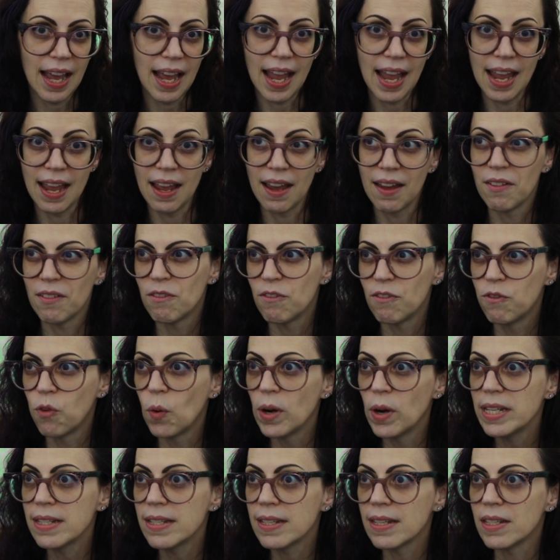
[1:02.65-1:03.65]
and
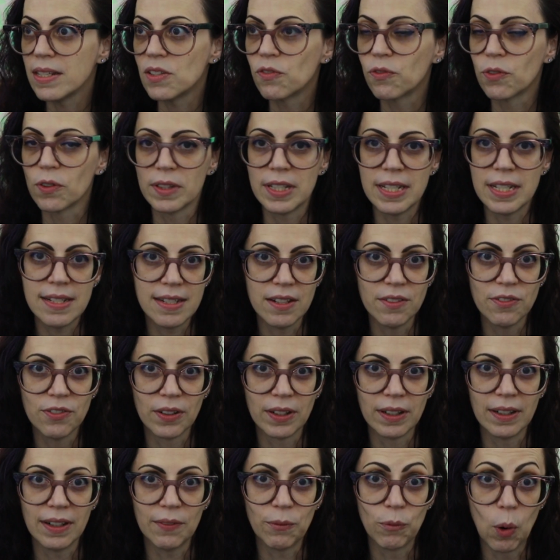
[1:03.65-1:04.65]
voices for these
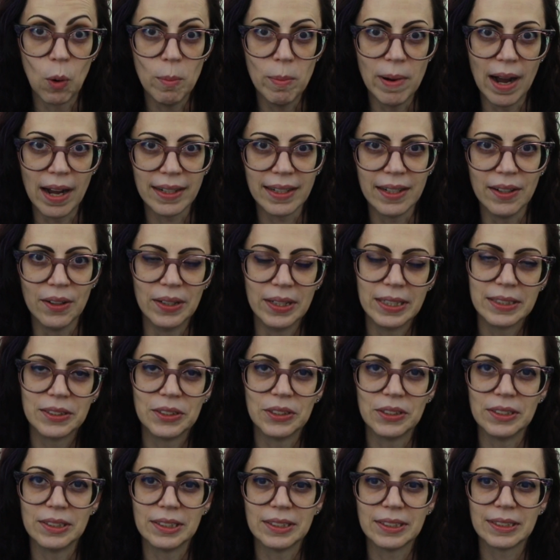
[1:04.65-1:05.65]
different robot
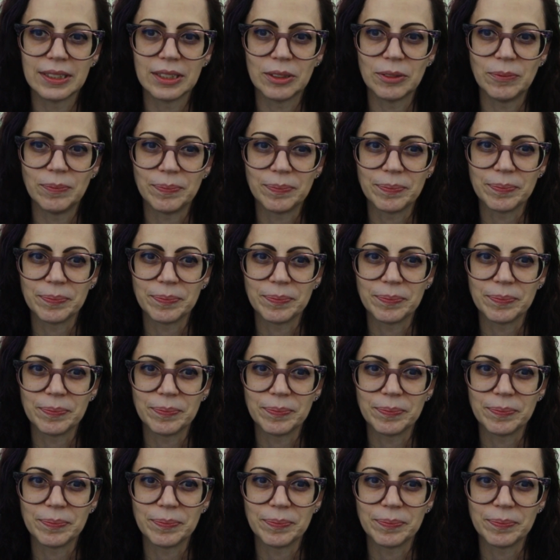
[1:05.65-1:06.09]
characters.